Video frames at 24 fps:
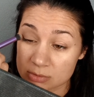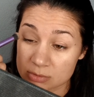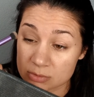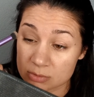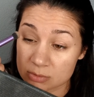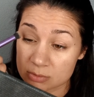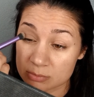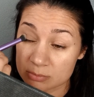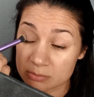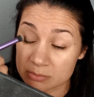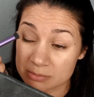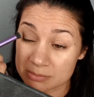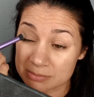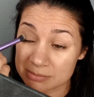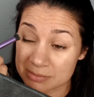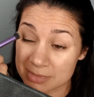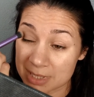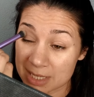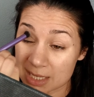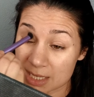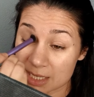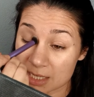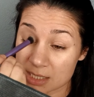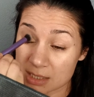so
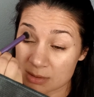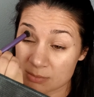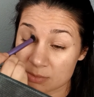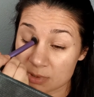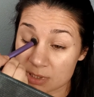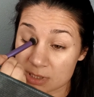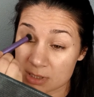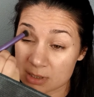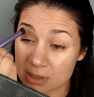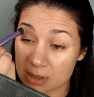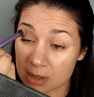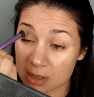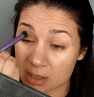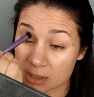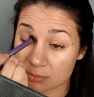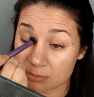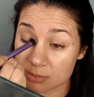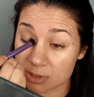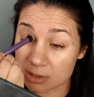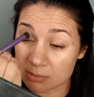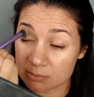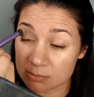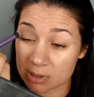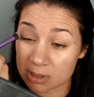maybe I
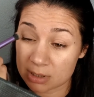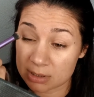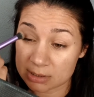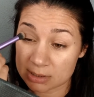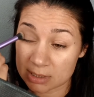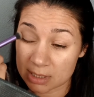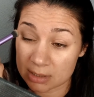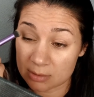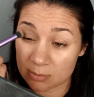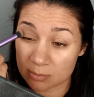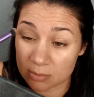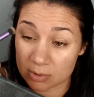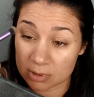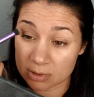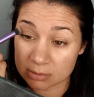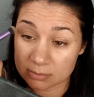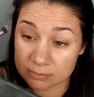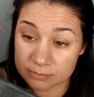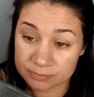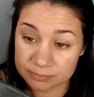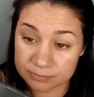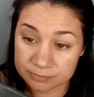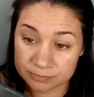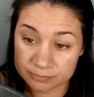may buy that
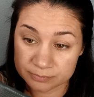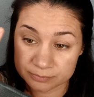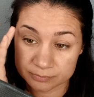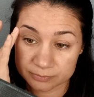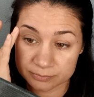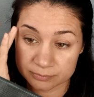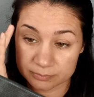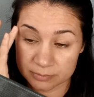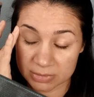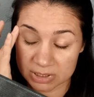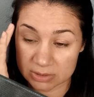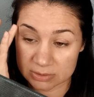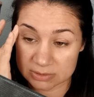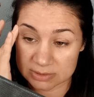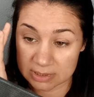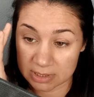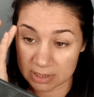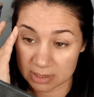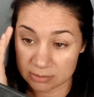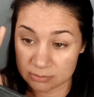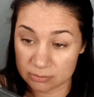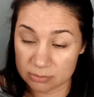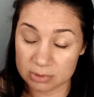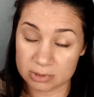one because
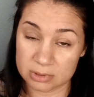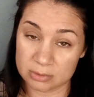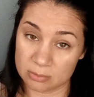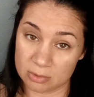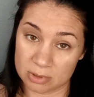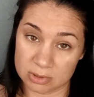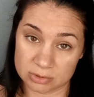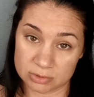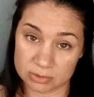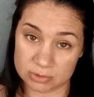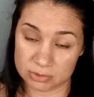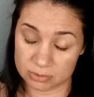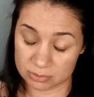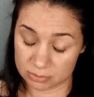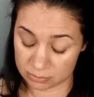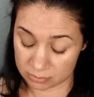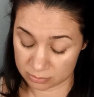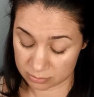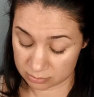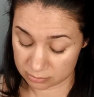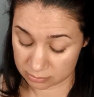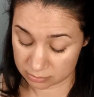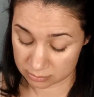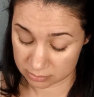I really want to
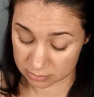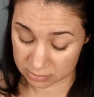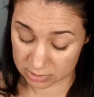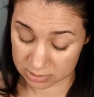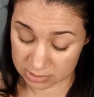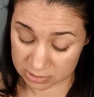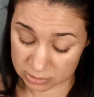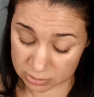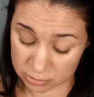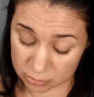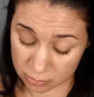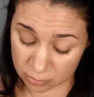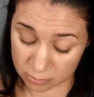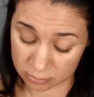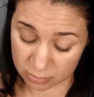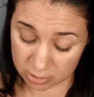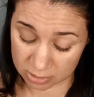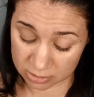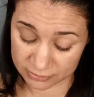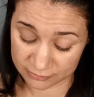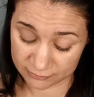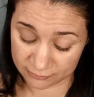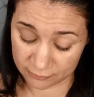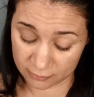it's so
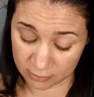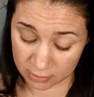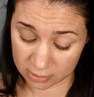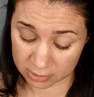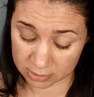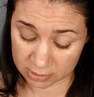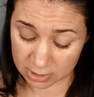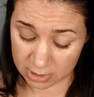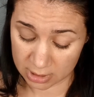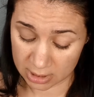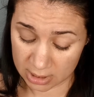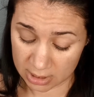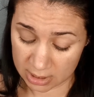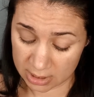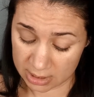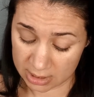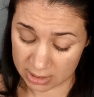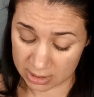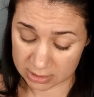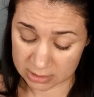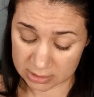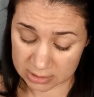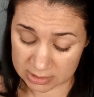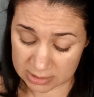much fun
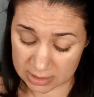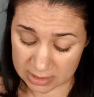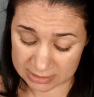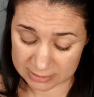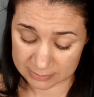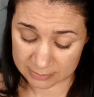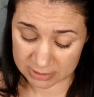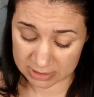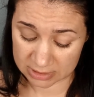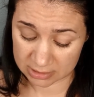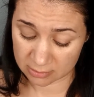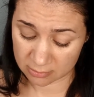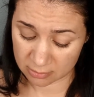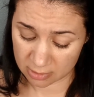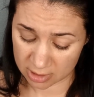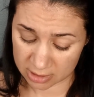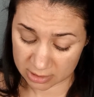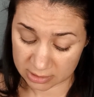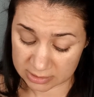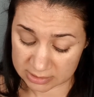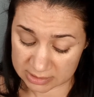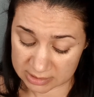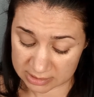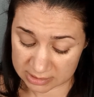and it has been a
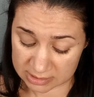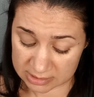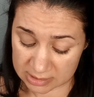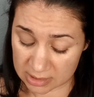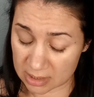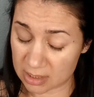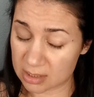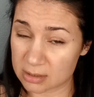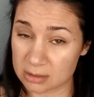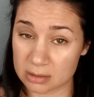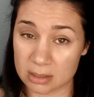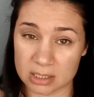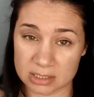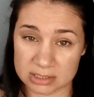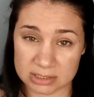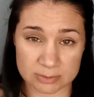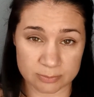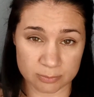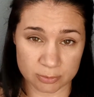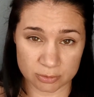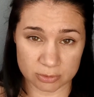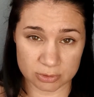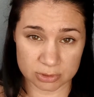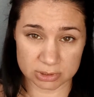while since I
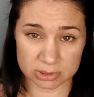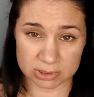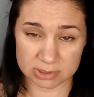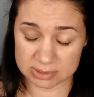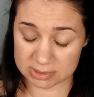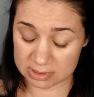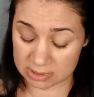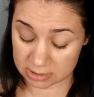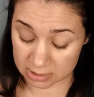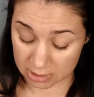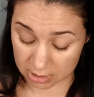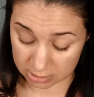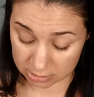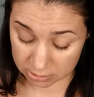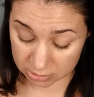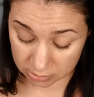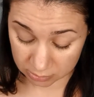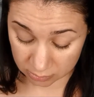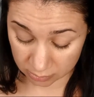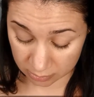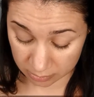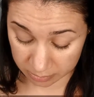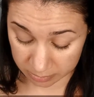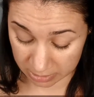last purchased an
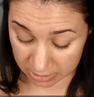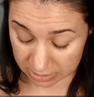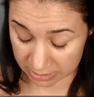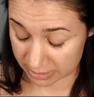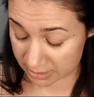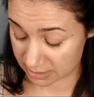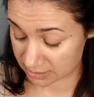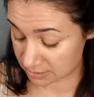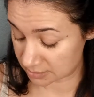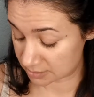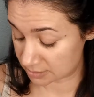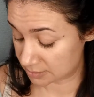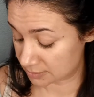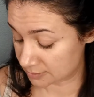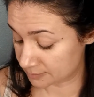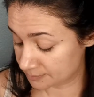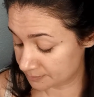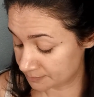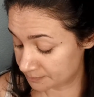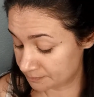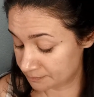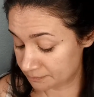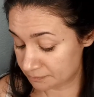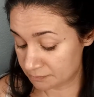eyeshadow palette
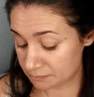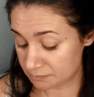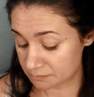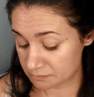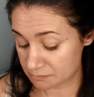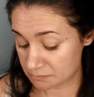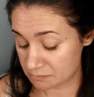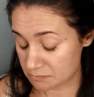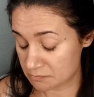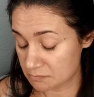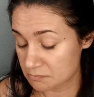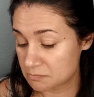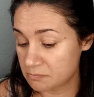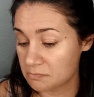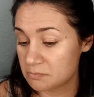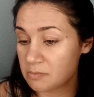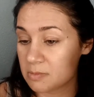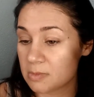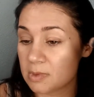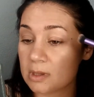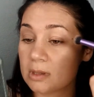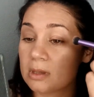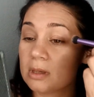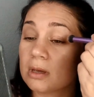
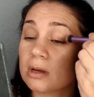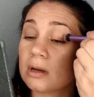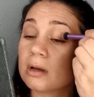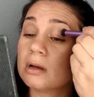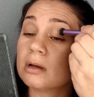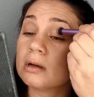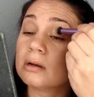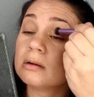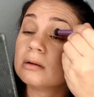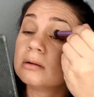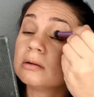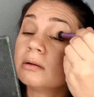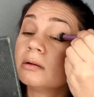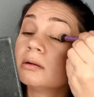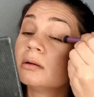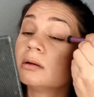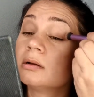yeah